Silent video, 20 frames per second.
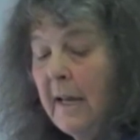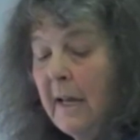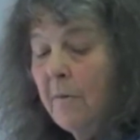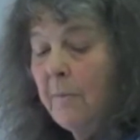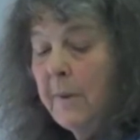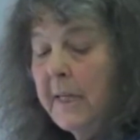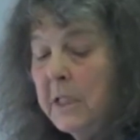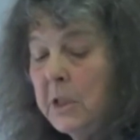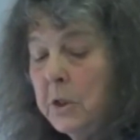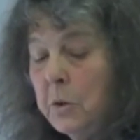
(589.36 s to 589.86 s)

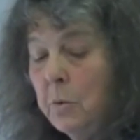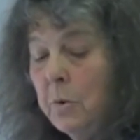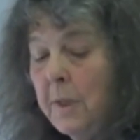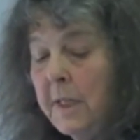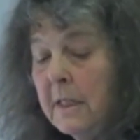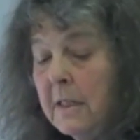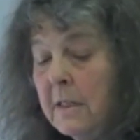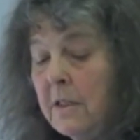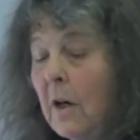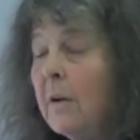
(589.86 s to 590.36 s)
we do
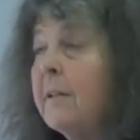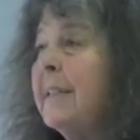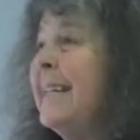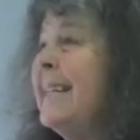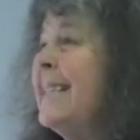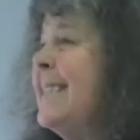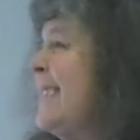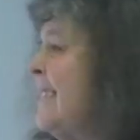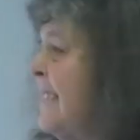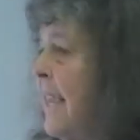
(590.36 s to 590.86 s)
it not
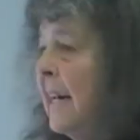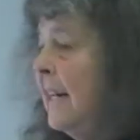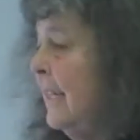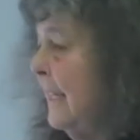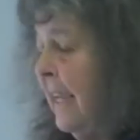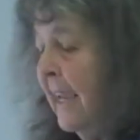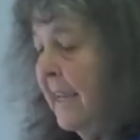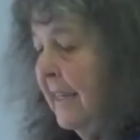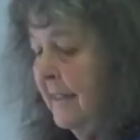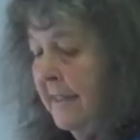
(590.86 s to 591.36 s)
as
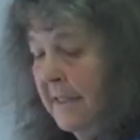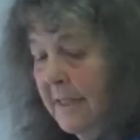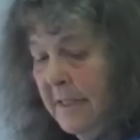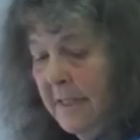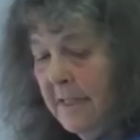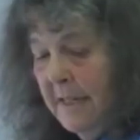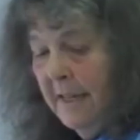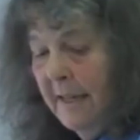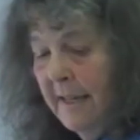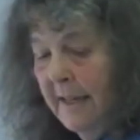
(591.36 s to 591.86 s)
delegates,